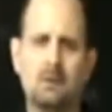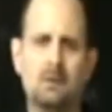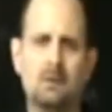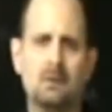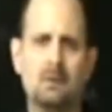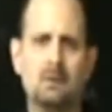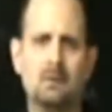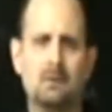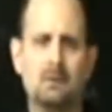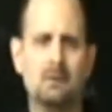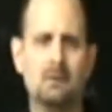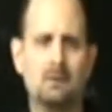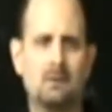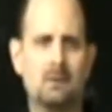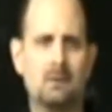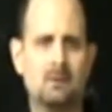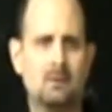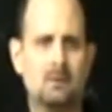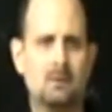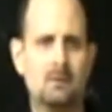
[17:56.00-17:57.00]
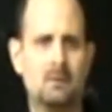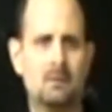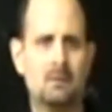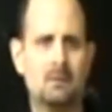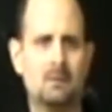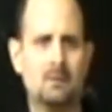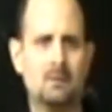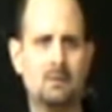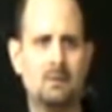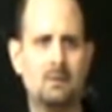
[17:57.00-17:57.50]

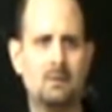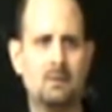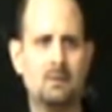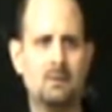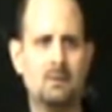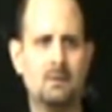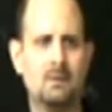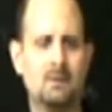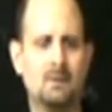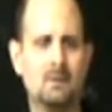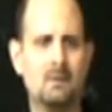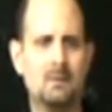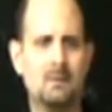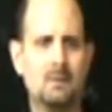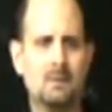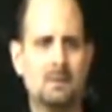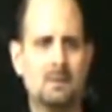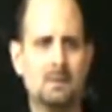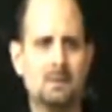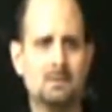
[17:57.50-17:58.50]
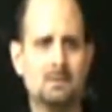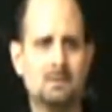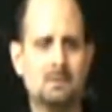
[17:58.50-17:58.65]
(no one is talking)